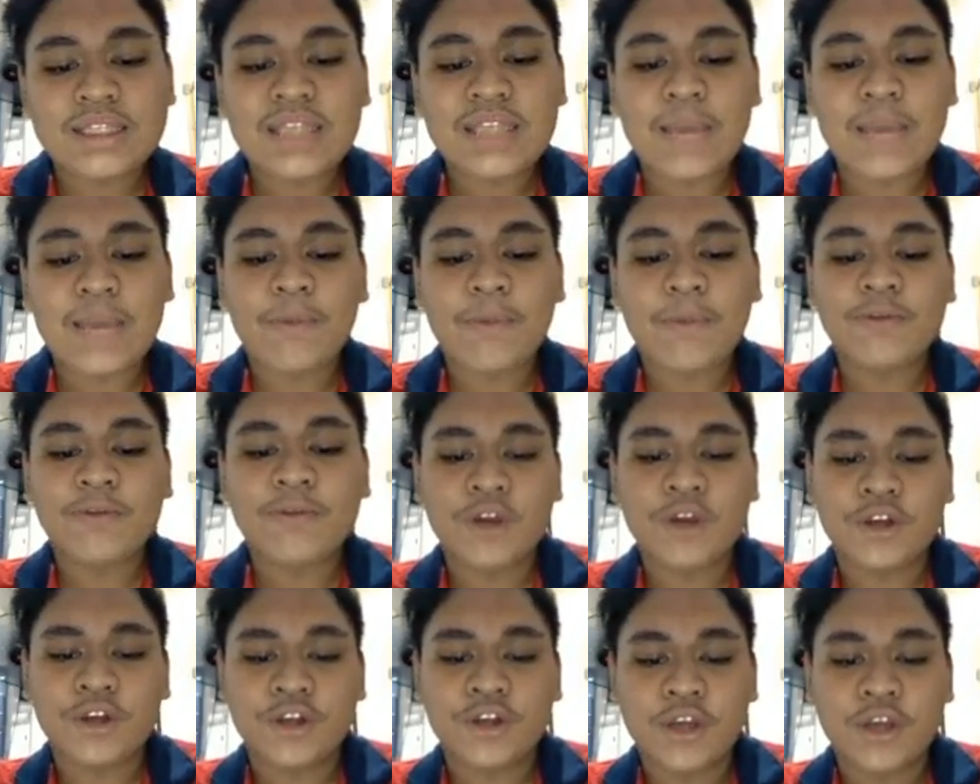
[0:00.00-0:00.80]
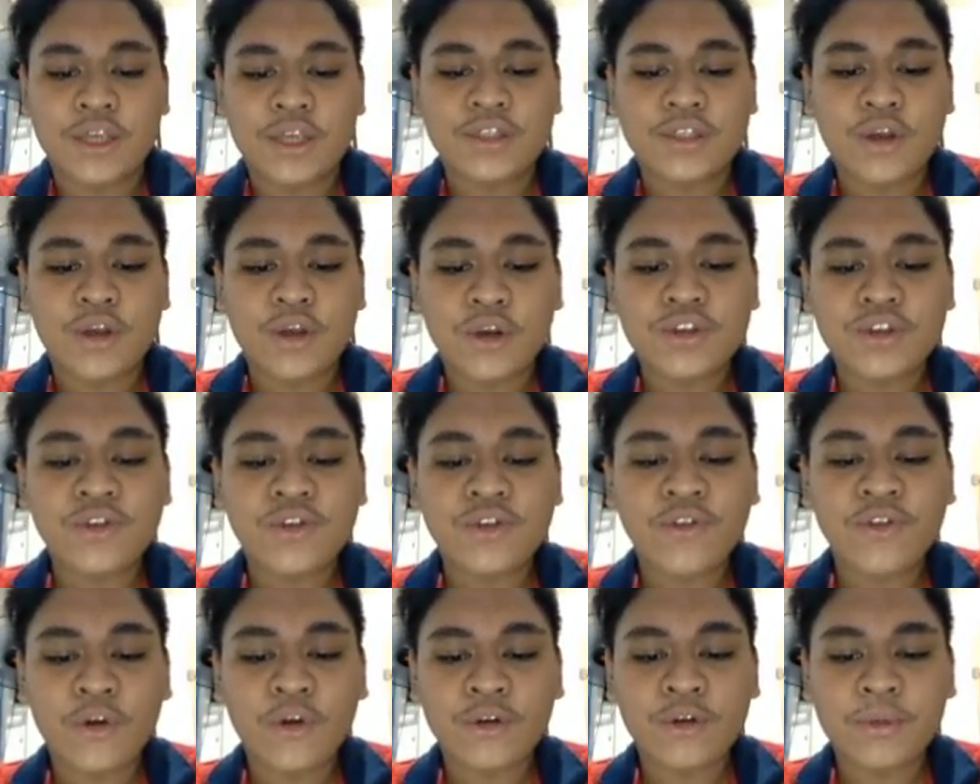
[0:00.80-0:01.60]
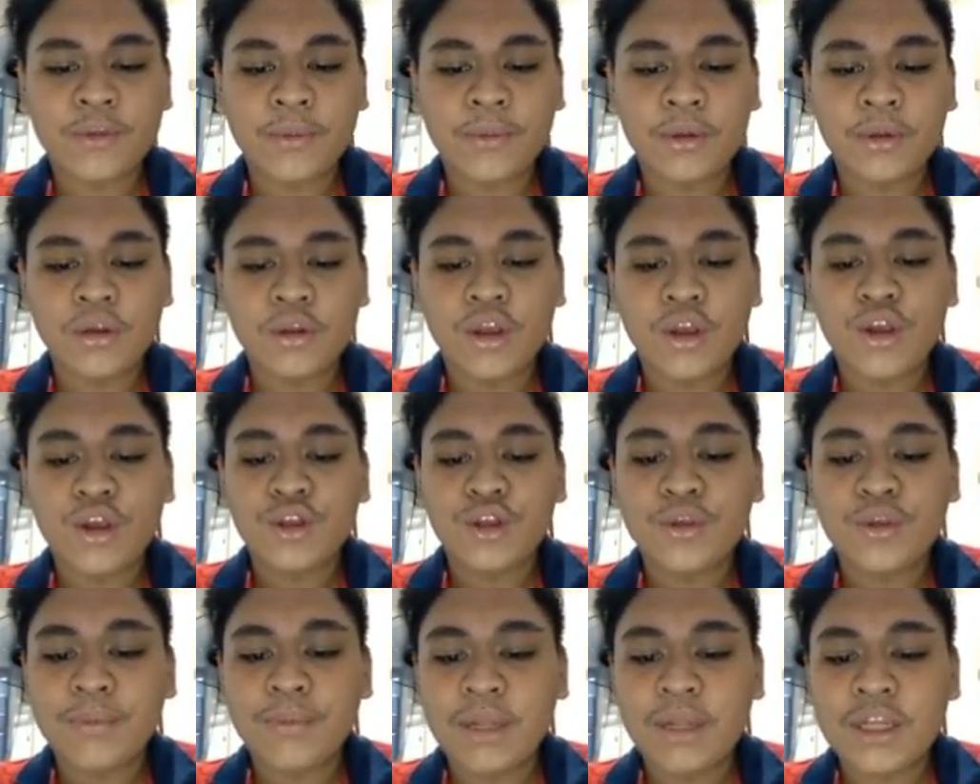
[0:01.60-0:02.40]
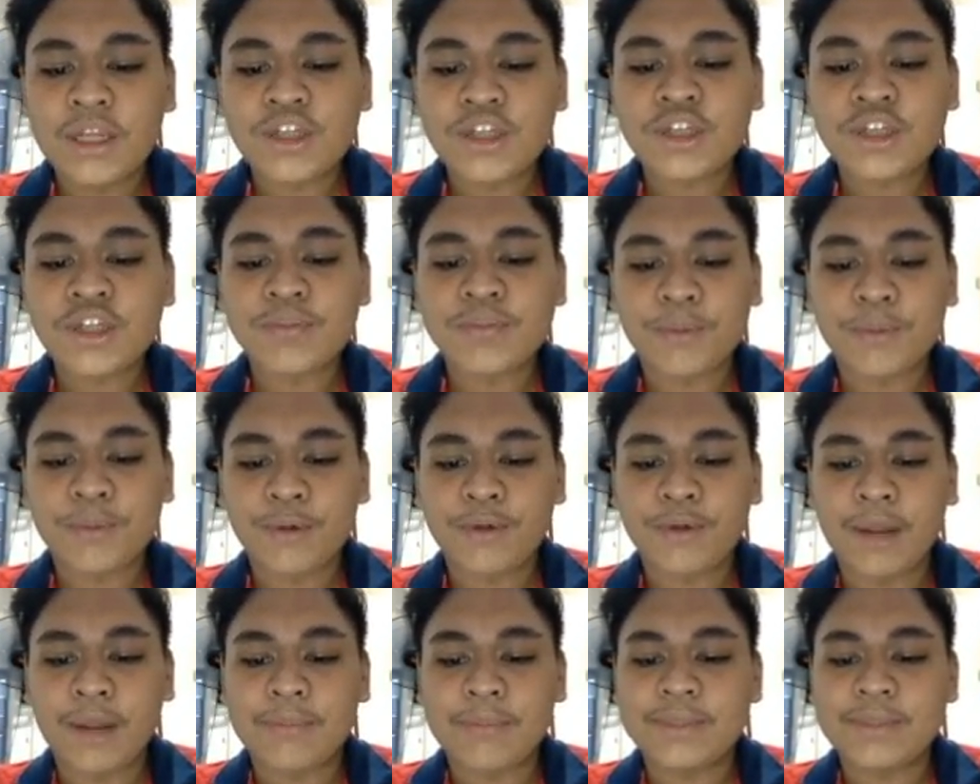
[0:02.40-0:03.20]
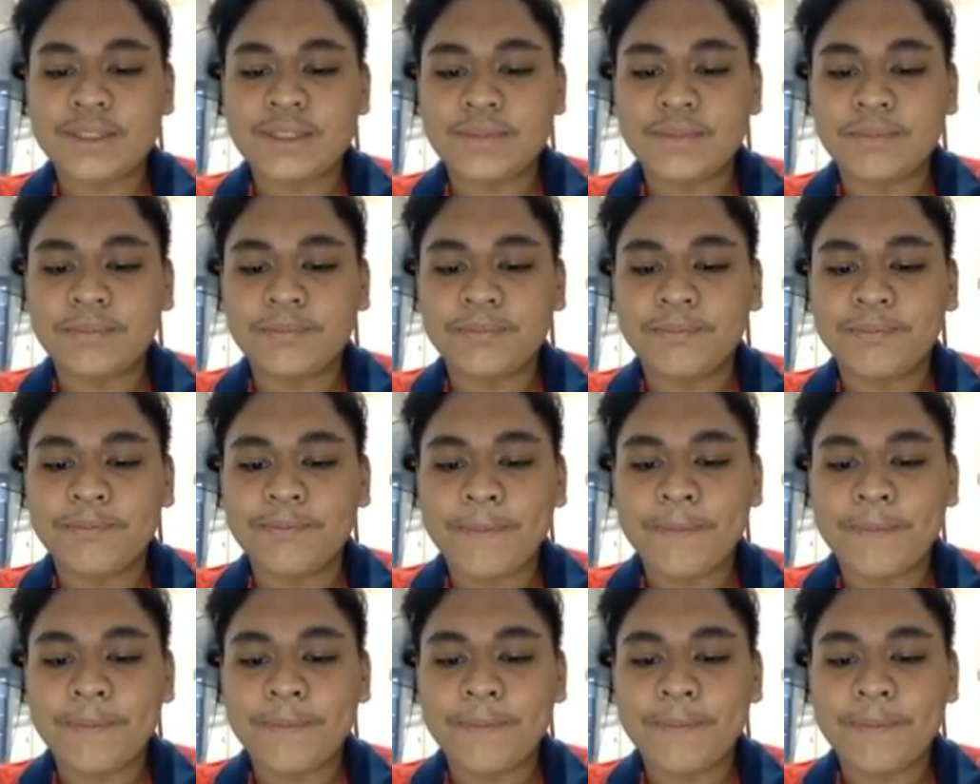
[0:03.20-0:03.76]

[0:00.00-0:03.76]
This type of structure is also vulnerable to malicious programs.